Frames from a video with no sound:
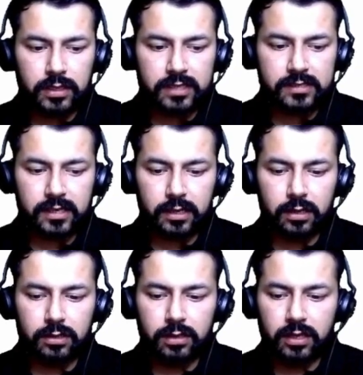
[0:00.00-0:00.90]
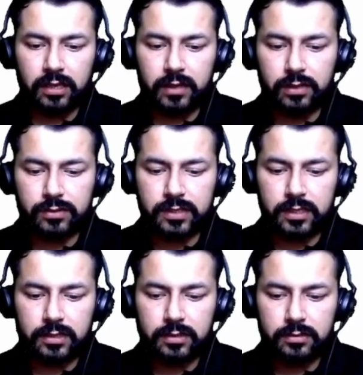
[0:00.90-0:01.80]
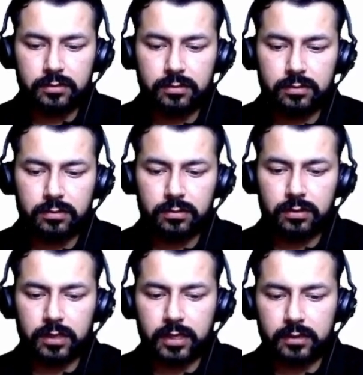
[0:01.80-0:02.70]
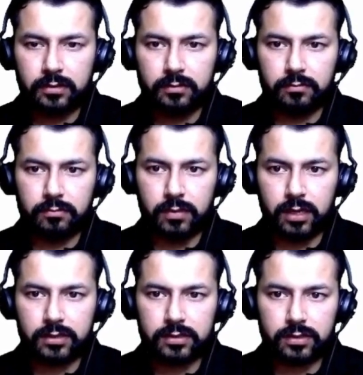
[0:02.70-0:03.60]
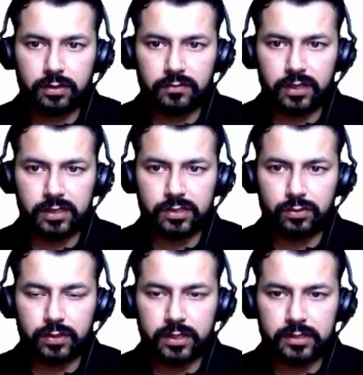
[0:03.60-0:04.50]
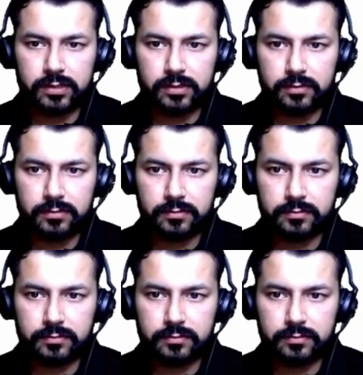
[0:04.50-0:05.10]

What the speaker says: Let's take another key value set, that marks of these students,